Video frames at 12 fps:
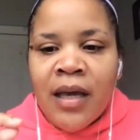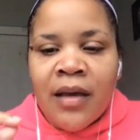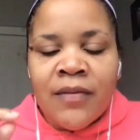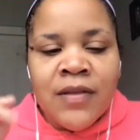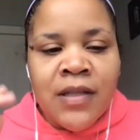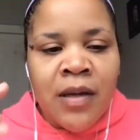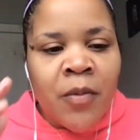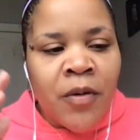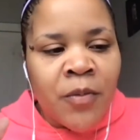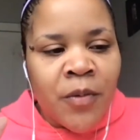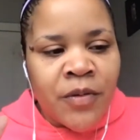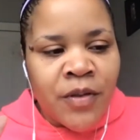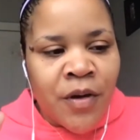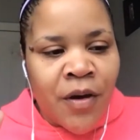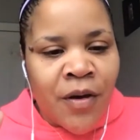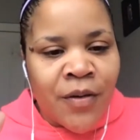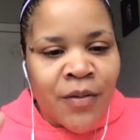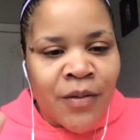if someone were to
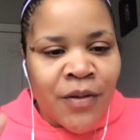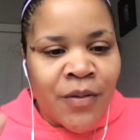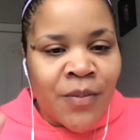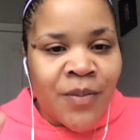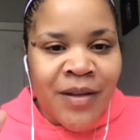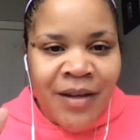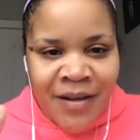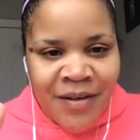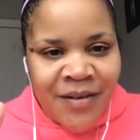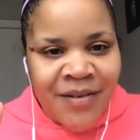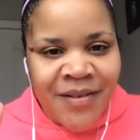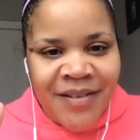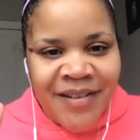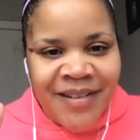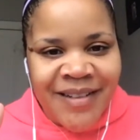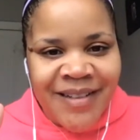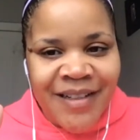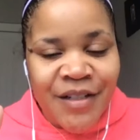call you nigger,
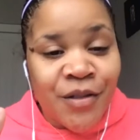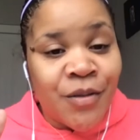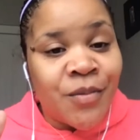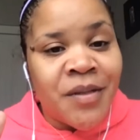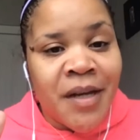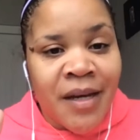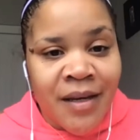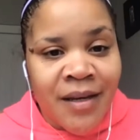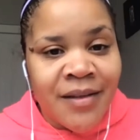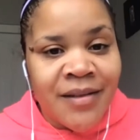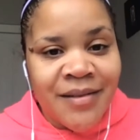you take it.